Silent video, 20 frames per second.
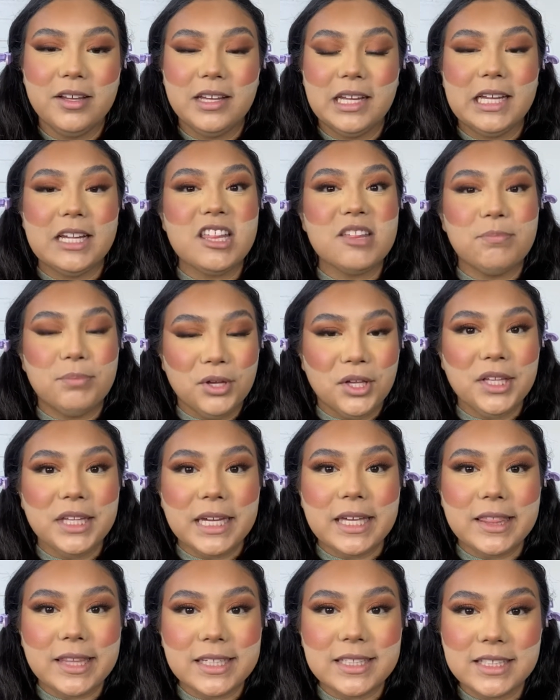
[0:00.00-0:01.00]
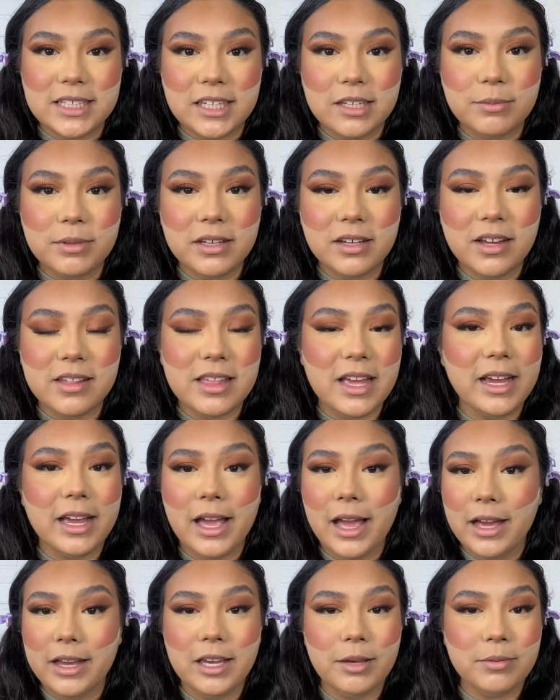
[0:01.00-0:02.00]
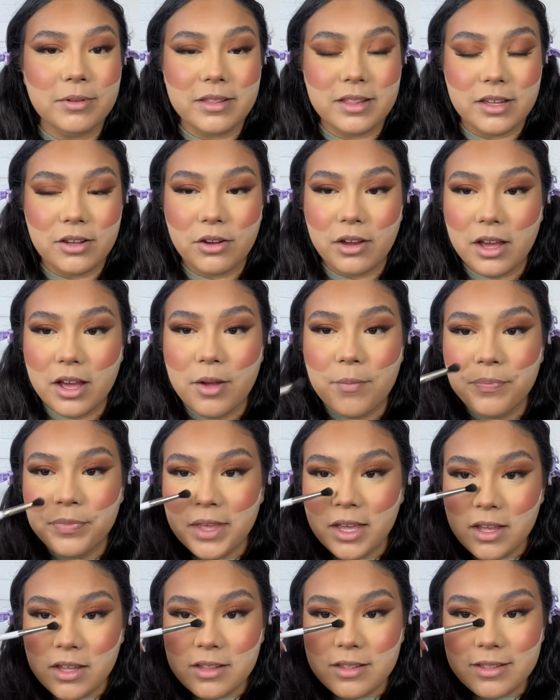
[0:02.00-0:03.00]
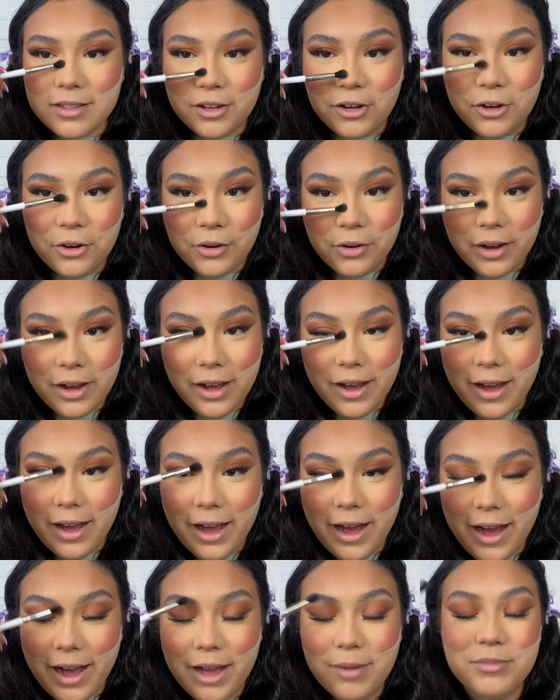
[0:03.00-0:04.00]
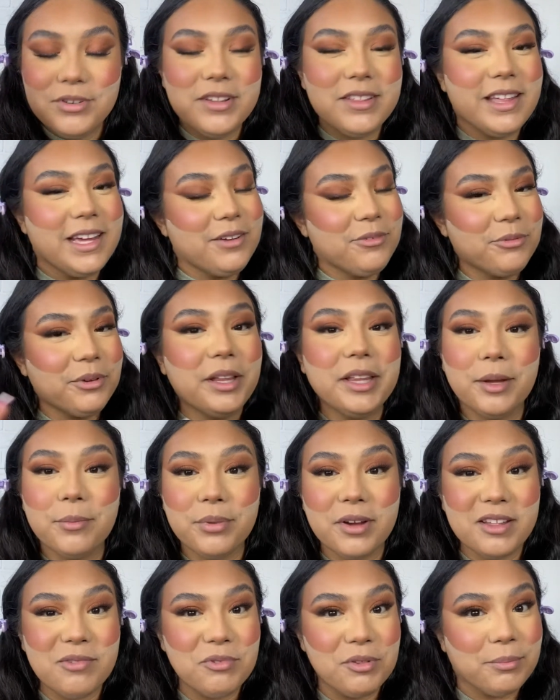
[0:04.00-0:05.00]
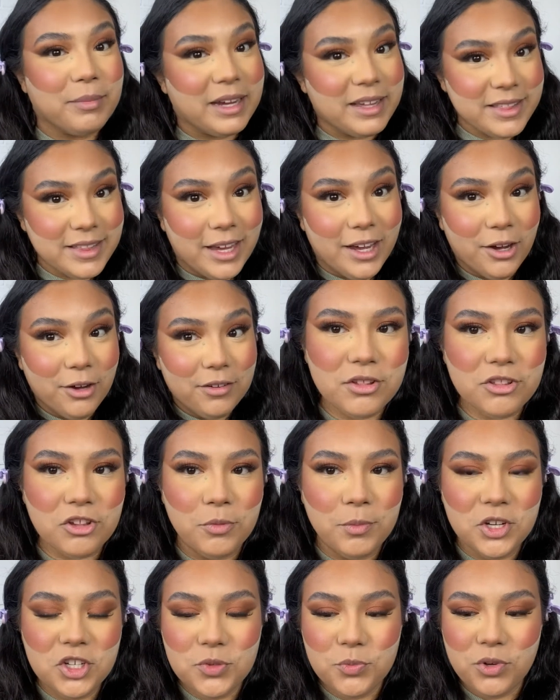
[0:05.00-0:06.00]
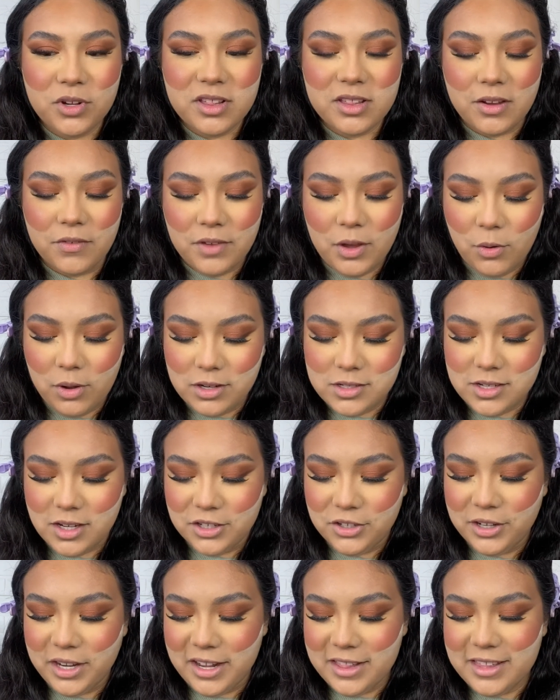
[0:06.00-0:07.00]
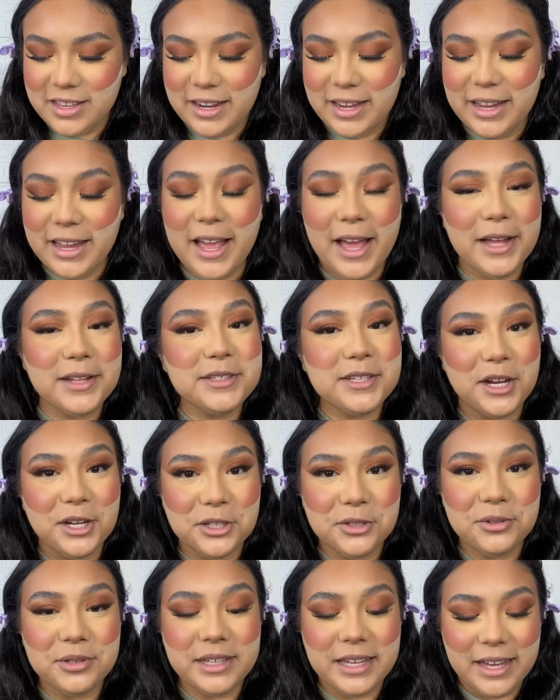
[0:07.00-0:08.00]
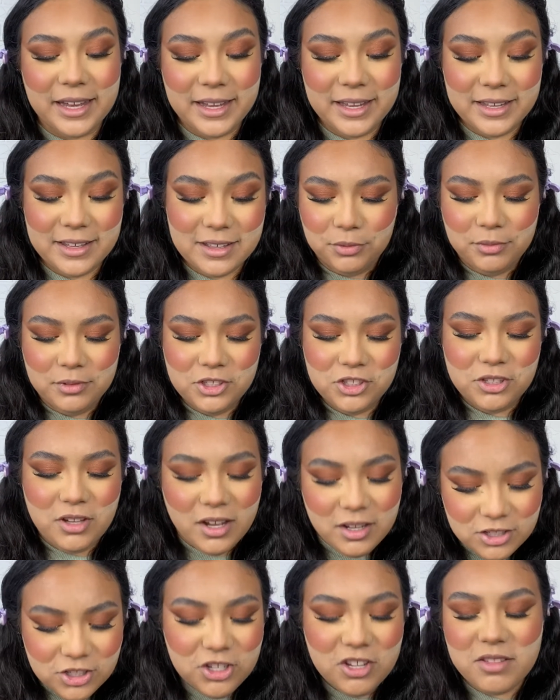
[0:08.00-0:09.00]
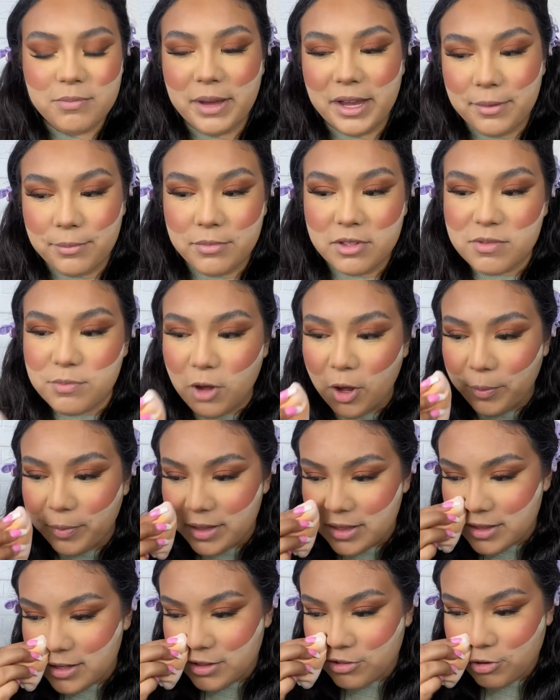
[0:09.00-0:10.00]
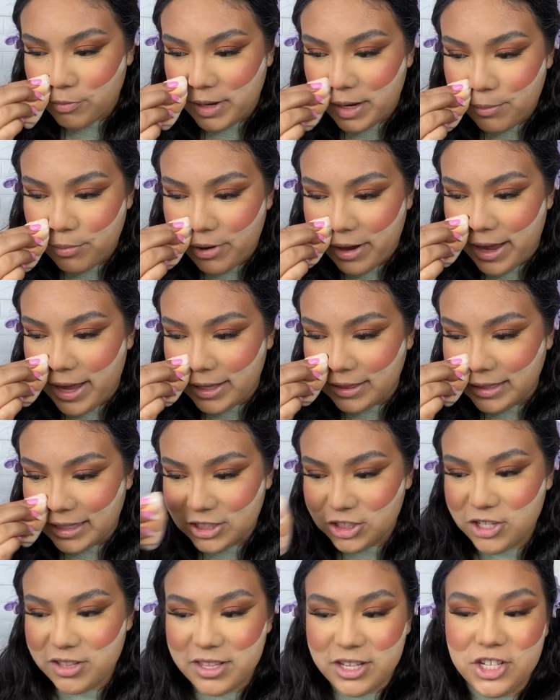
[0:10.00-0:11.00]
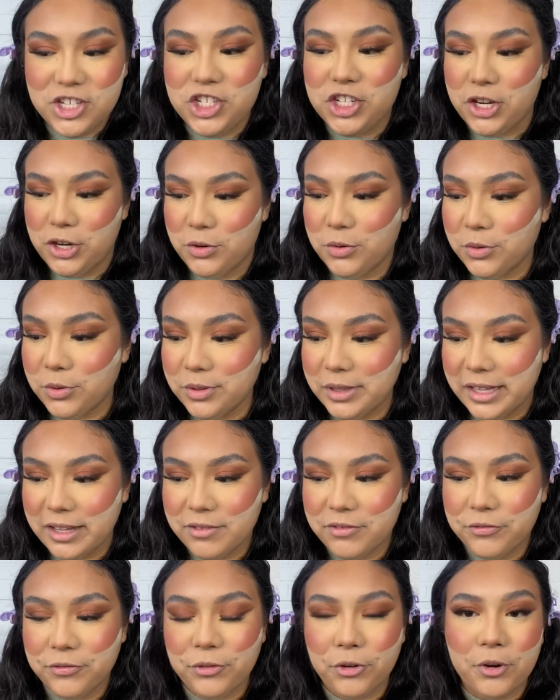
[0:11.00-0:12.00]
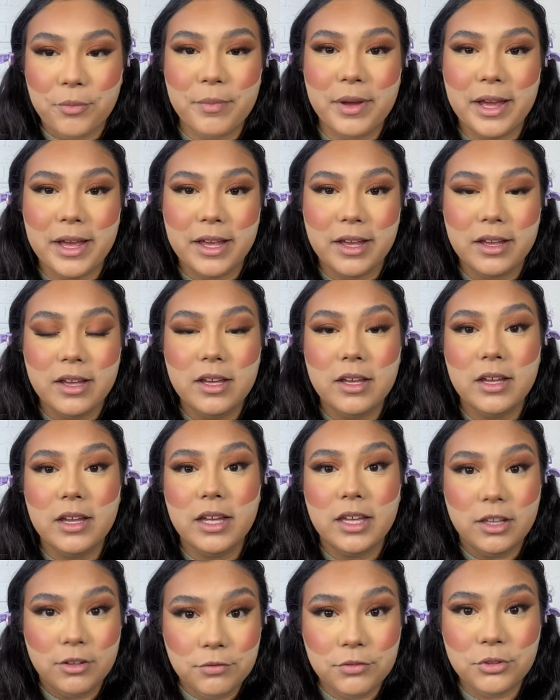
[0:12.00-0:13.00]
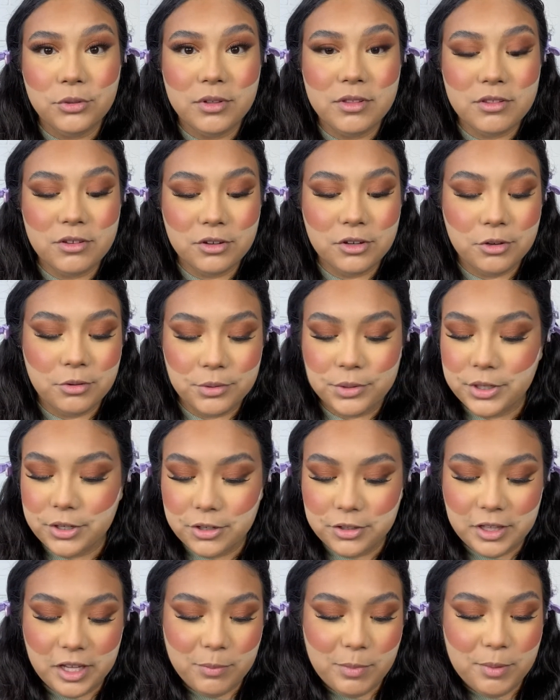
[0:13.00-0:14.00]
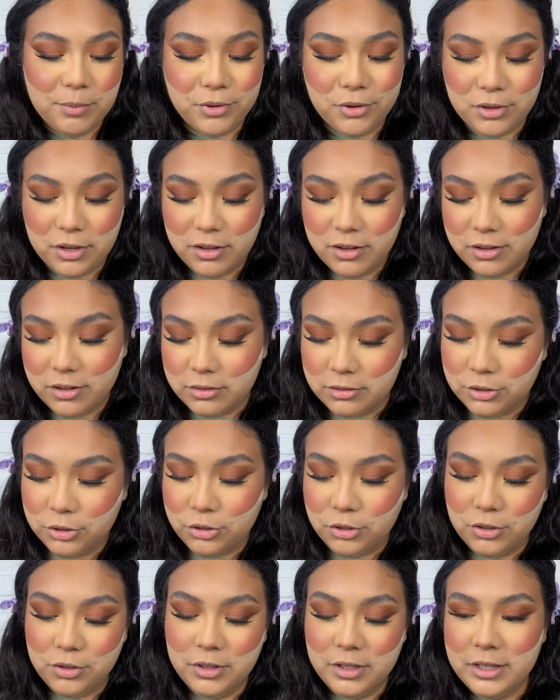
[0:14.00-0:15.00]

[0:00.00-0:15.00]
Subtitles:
spilling the tea because I can't keep a secret. So I'm just like really impressed with myself. So much more stuff I want to tell you guys that I can't tell you yet. Not just my small business or my brand, like just in general, like for my influencer career, like my beauty little